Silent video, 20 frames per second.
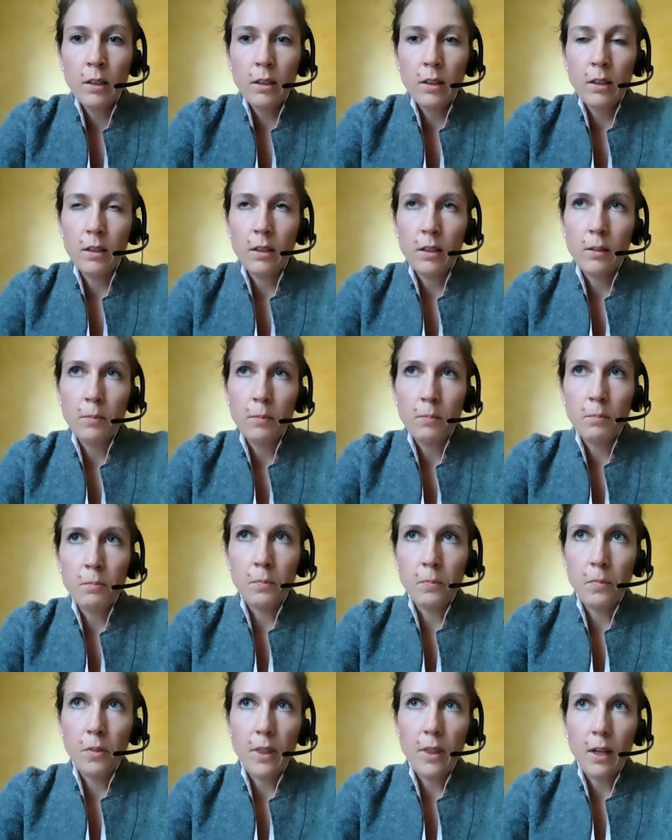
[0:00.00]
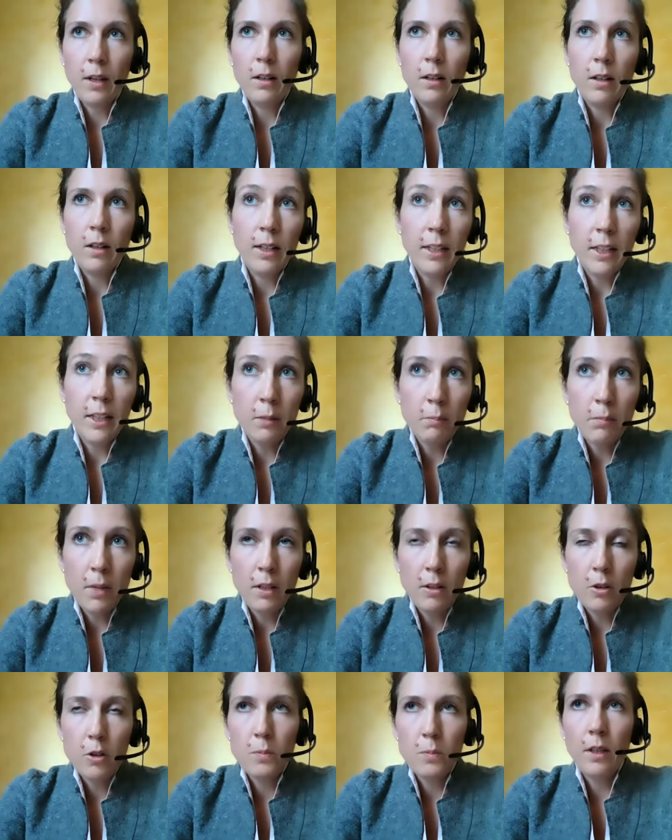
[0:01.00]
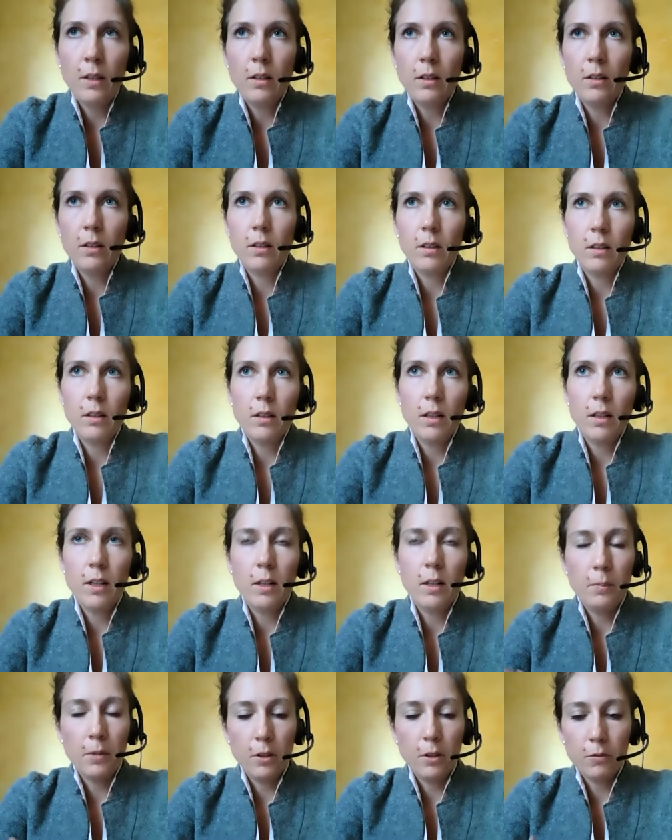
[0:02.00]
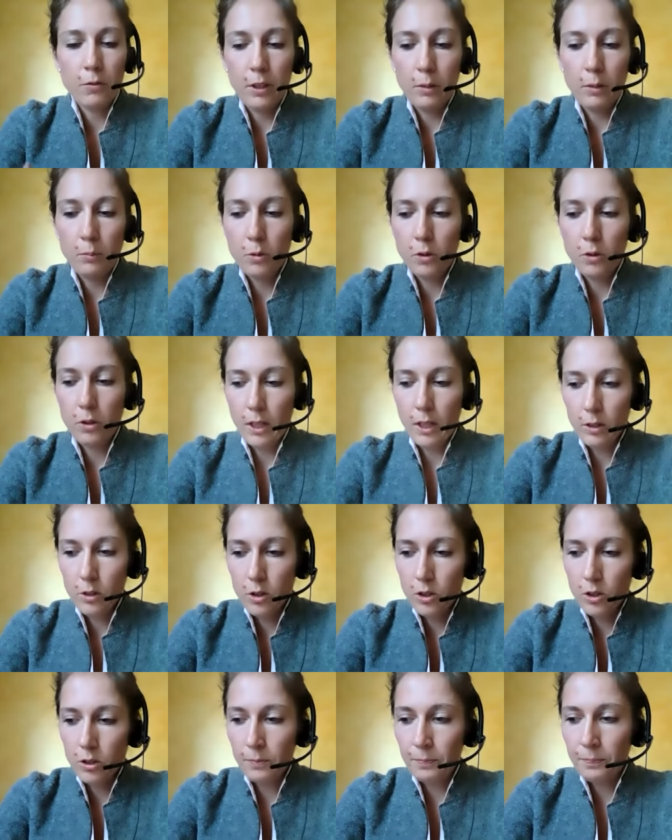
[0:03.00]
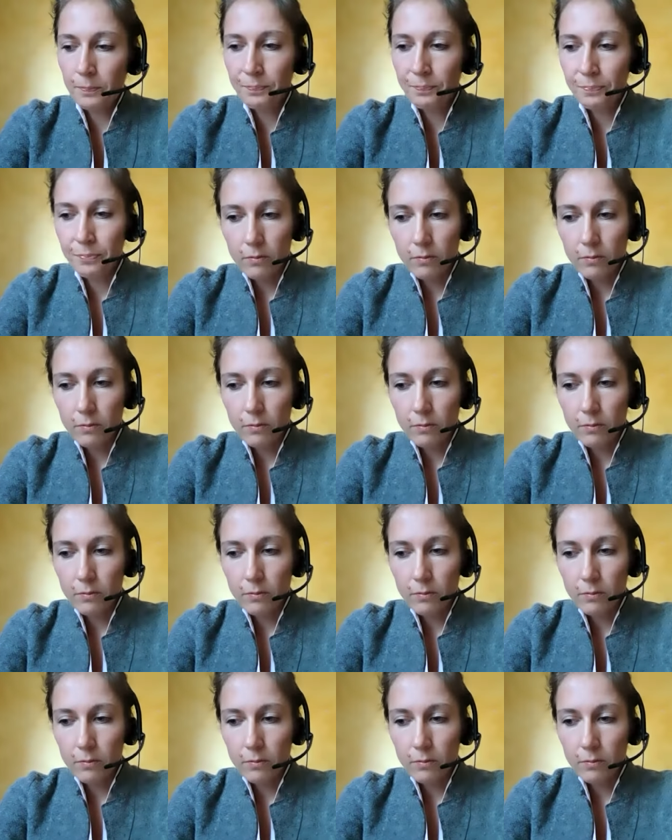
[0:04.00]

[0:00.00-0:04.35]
then lean management, a little bit of lean production.